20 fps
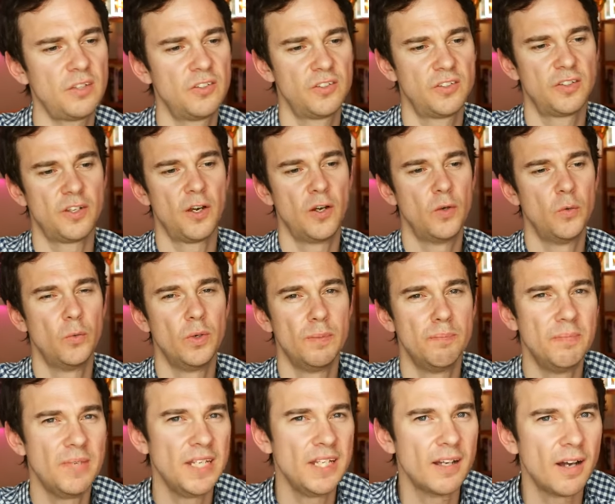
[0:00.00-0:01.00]
so we
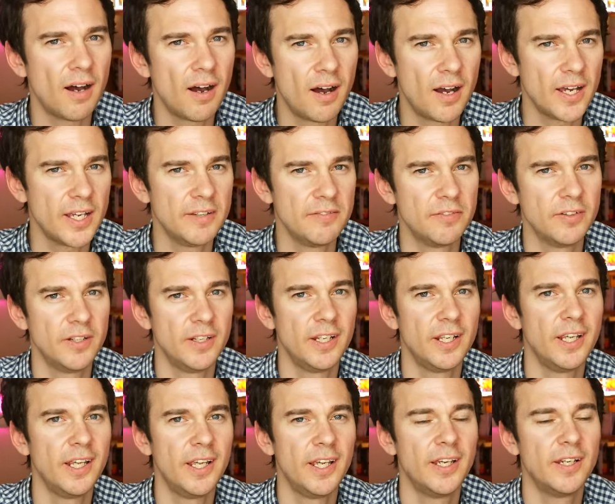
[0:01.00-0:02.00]
meet Ivan
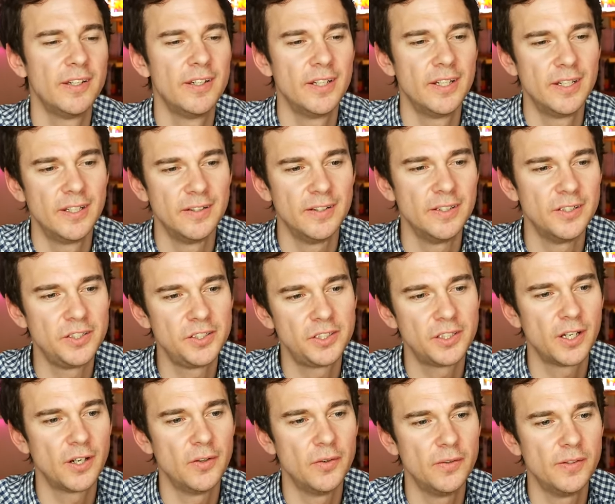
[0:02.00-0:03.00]
here, the
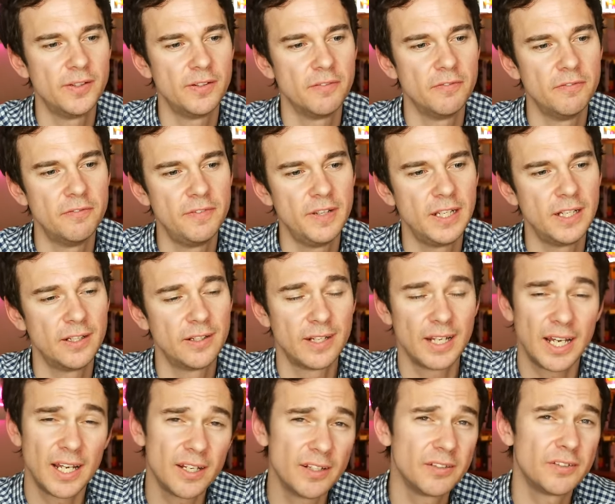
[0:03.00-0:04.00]
shows villain
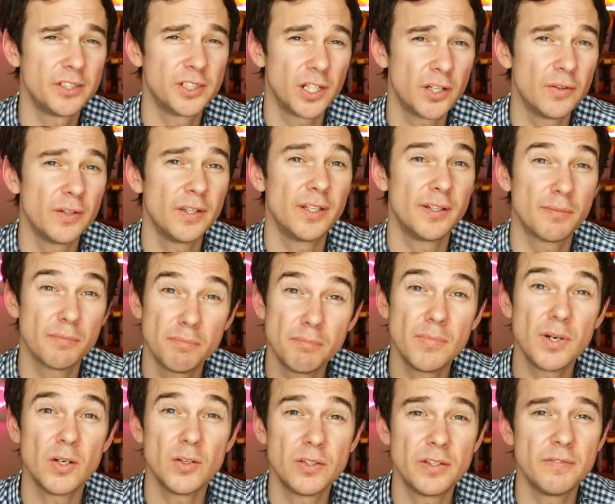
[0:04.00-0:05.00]
and show his
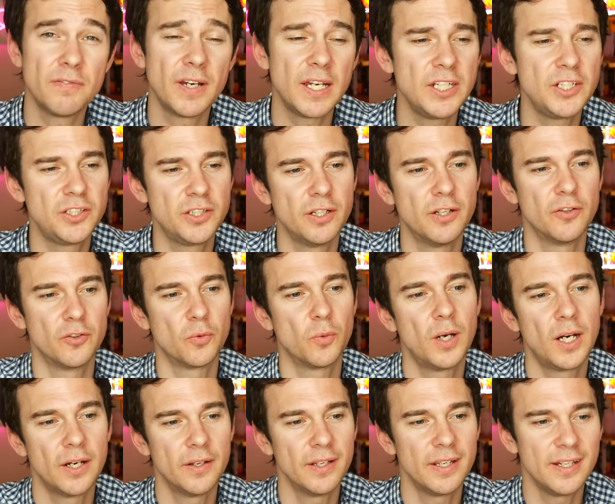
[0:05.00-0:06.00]
motivation as
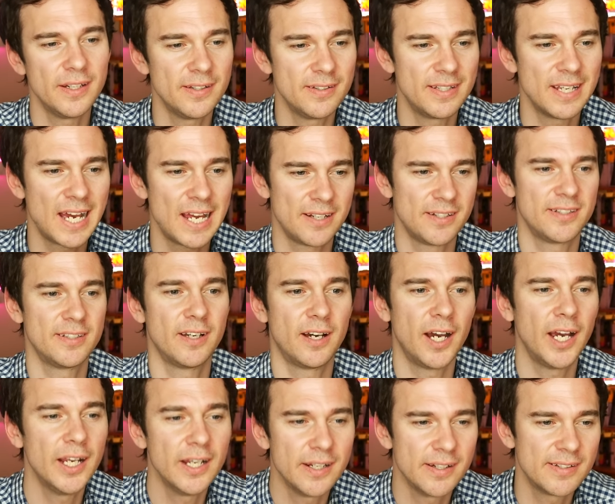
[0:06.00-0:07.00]
well that his dad's
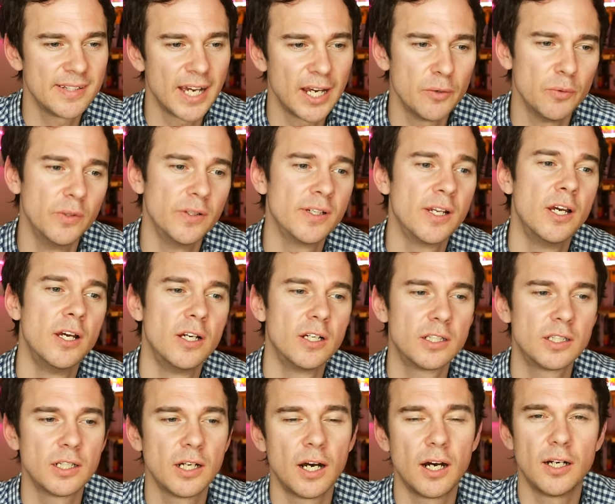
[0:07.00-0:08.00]
died and his dad was
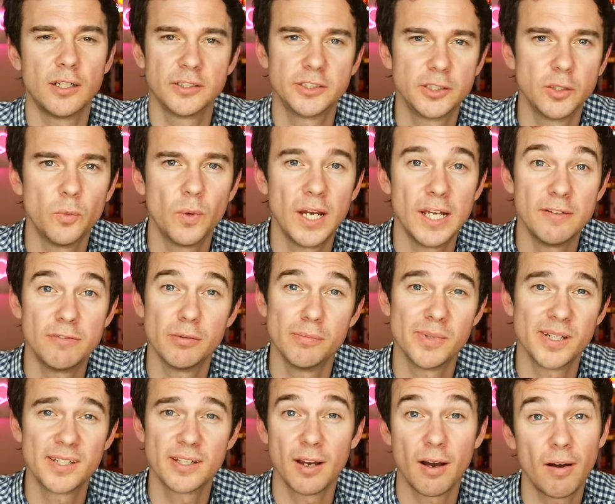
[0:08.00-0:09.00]
cast away from
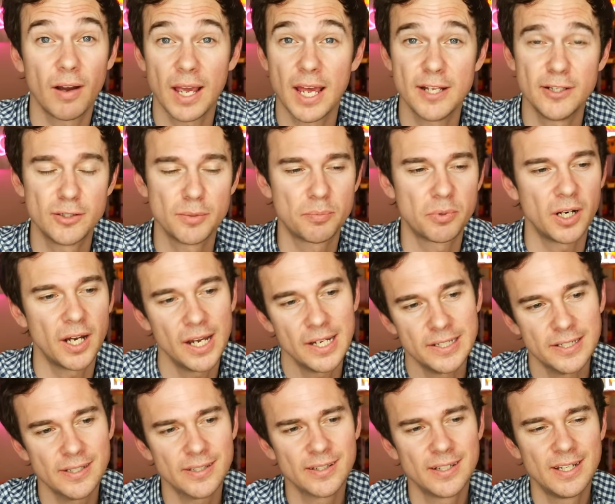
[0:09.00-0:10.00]
Stark
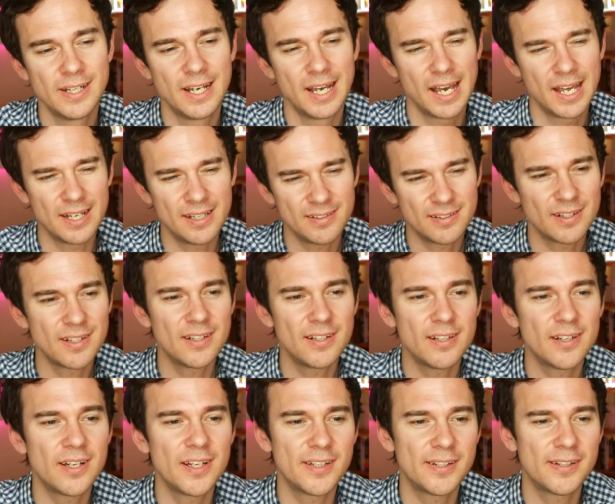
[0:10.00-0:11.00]
Enterprises. And it's a
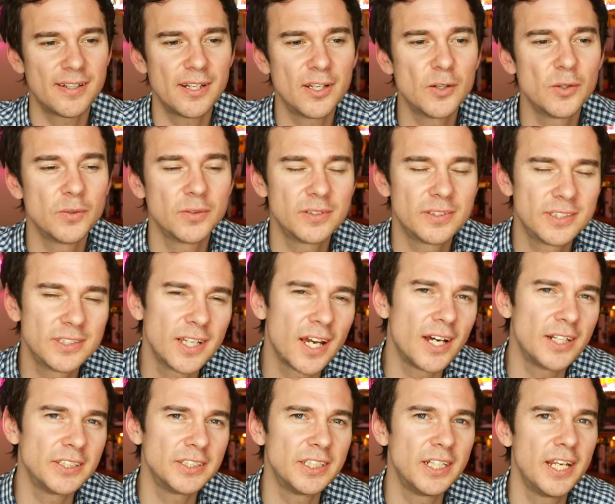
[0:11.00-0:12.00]
nice little
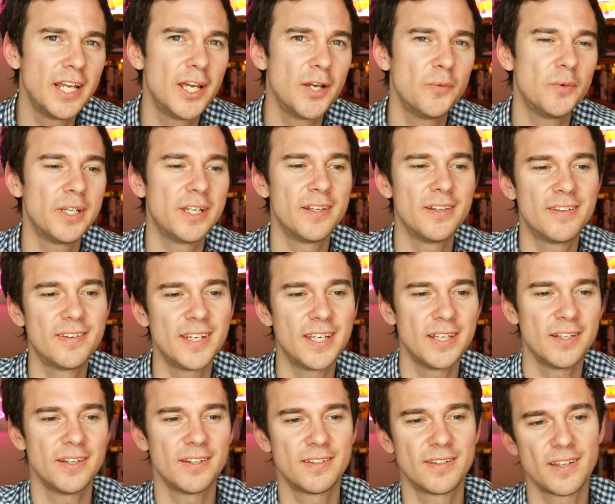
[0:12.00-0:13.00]
touch here. We can see
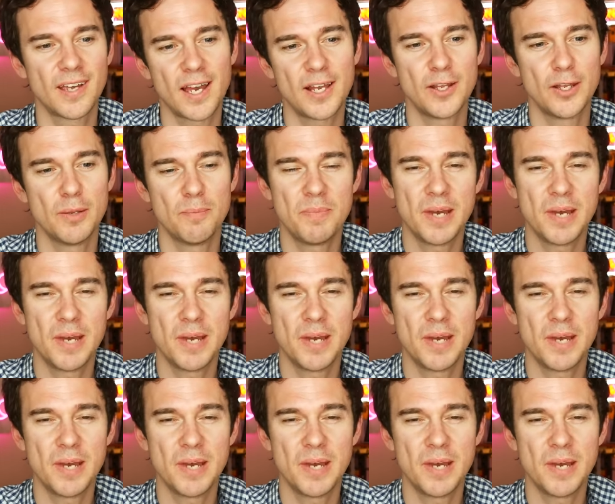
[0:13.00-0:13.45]
at the side of the